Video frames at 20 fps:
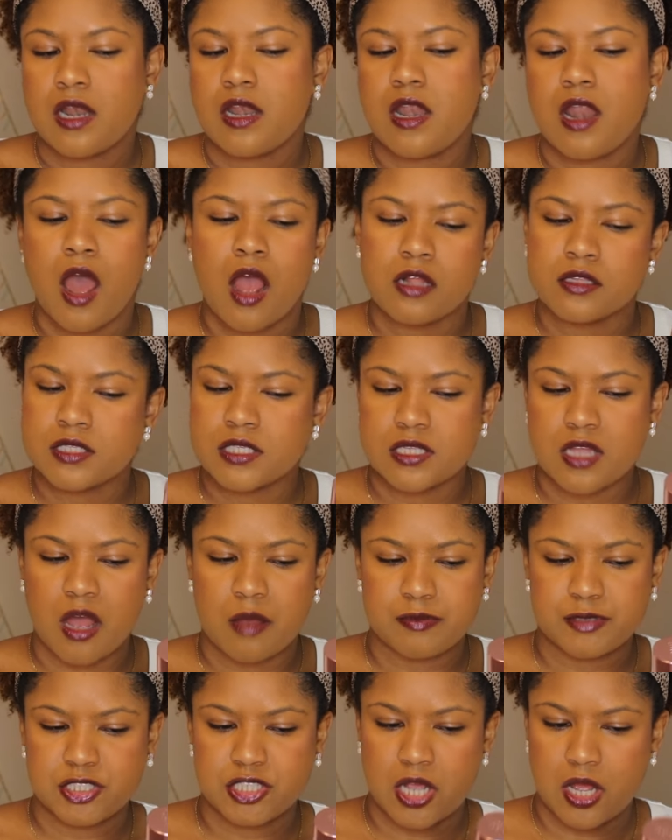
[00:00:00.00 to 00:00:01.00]

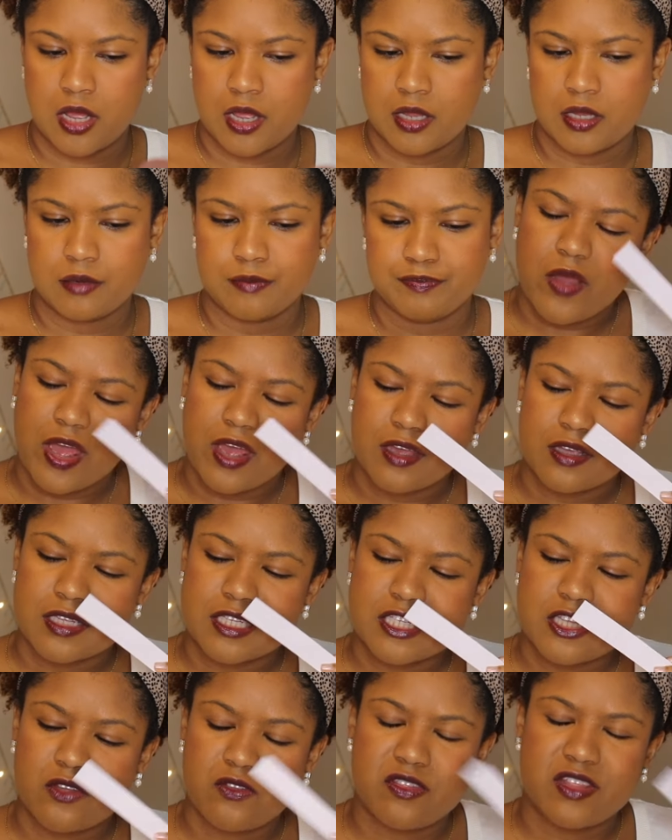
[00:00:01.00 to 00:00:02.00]
Nonstop shine. Okay,
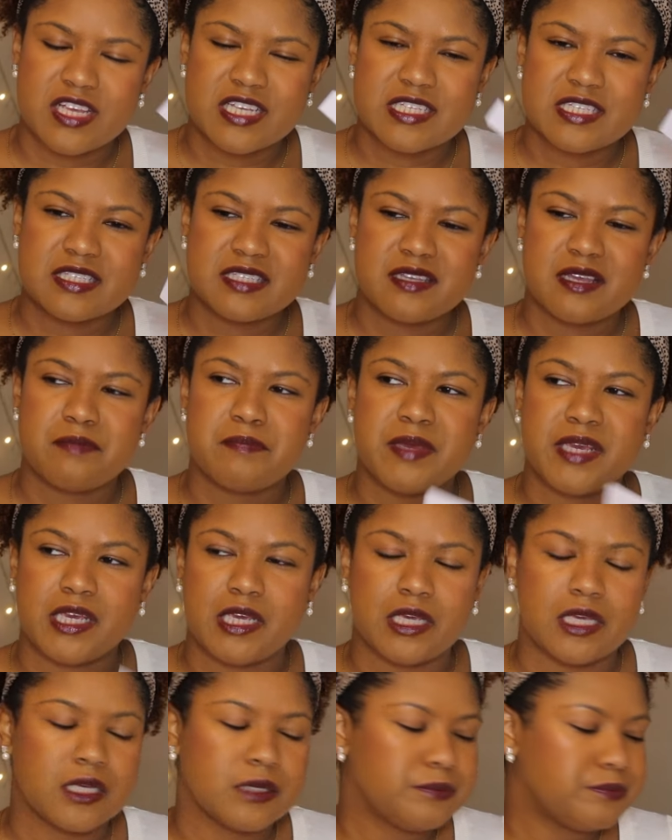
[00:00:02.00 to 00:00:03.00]
so this to
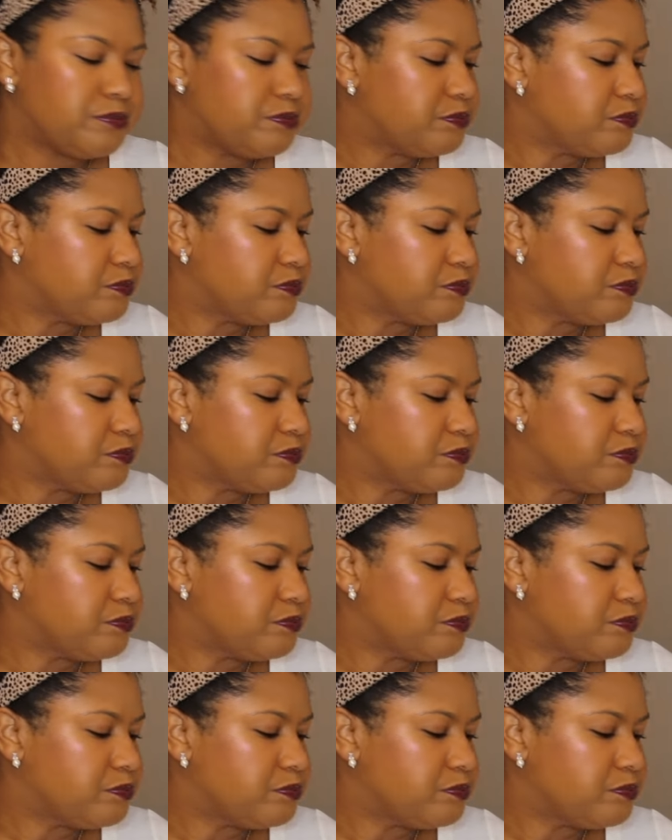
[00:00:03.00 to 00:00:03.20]
me,